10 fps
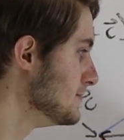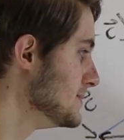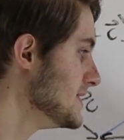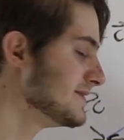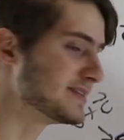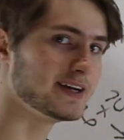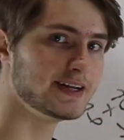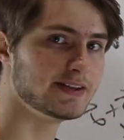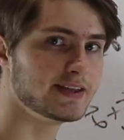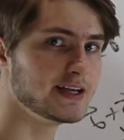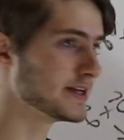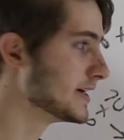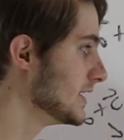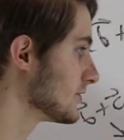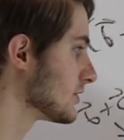B sine
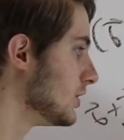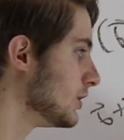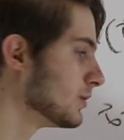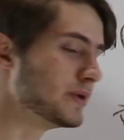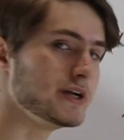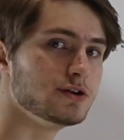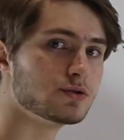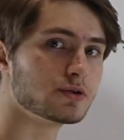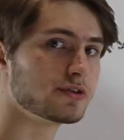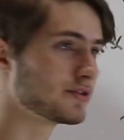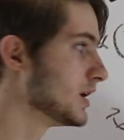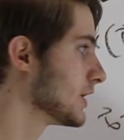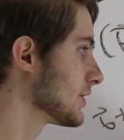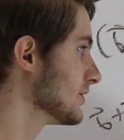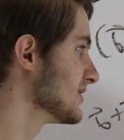theta is already
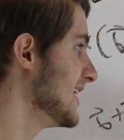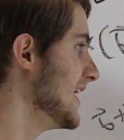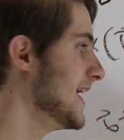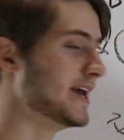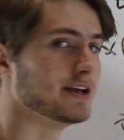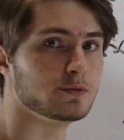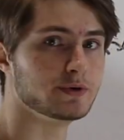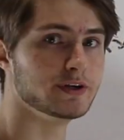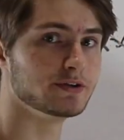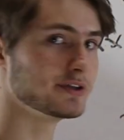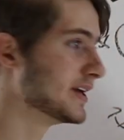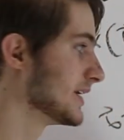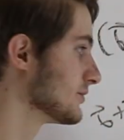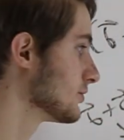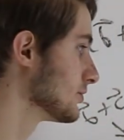orthogonal to A. We know that
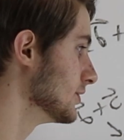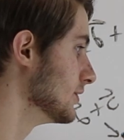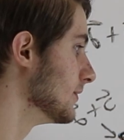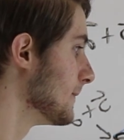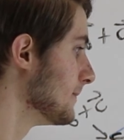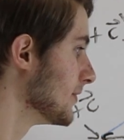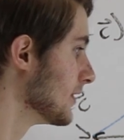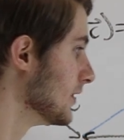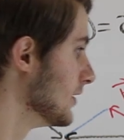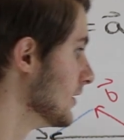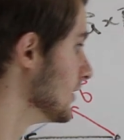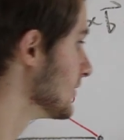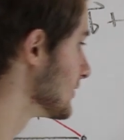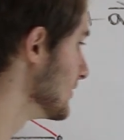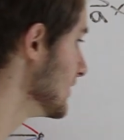that's true.
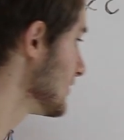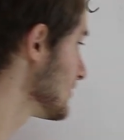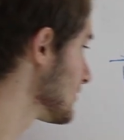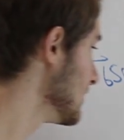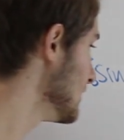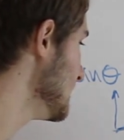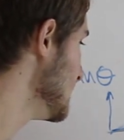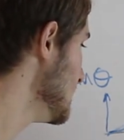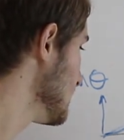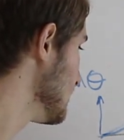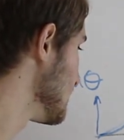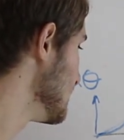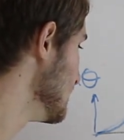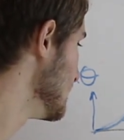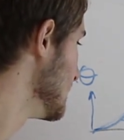So this is going to be equal
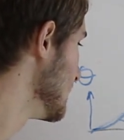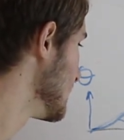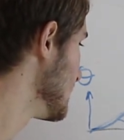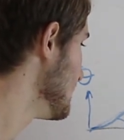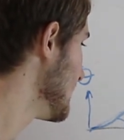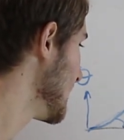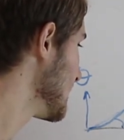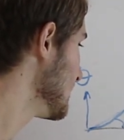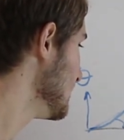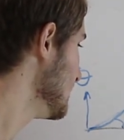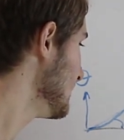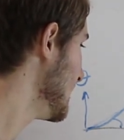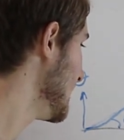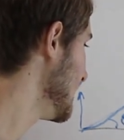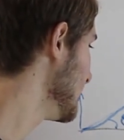to the magnitude of
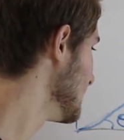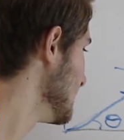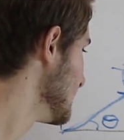A